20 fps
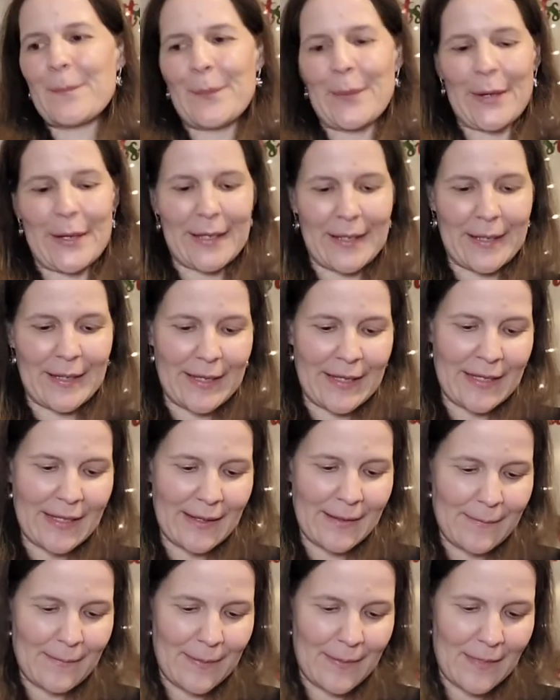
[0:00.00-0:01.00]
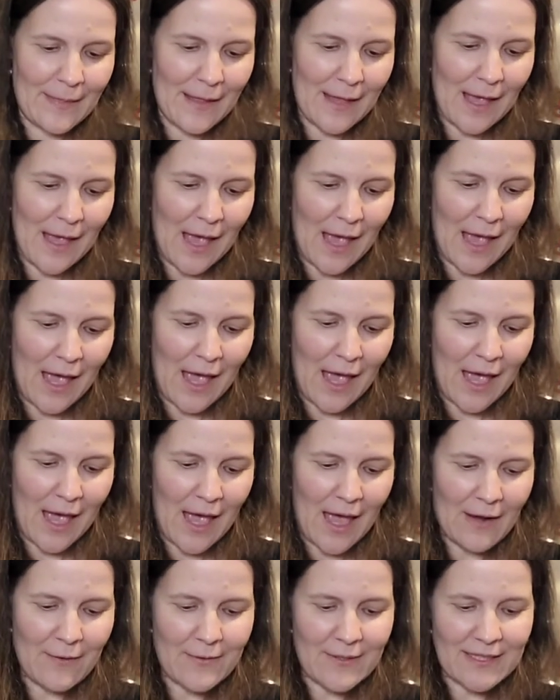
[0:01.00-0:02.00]
but
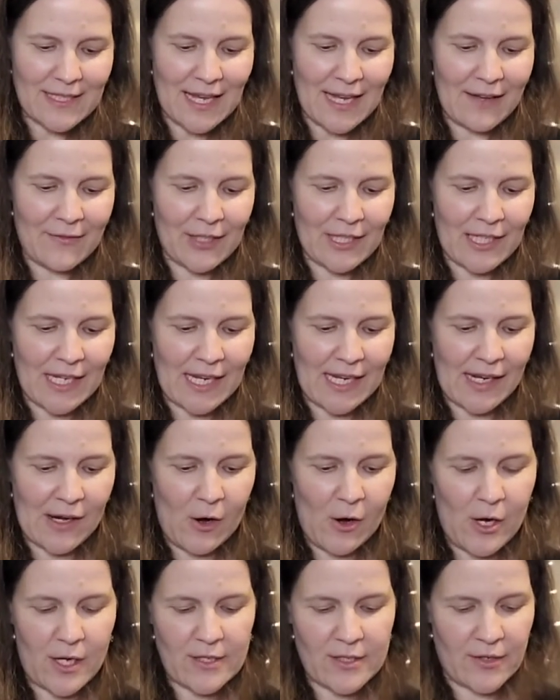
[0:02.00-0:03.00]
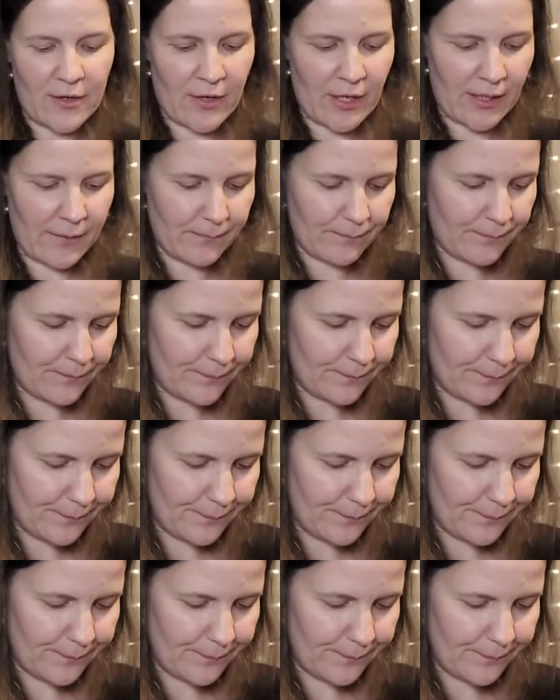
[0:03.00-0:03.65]
I was having a hard time.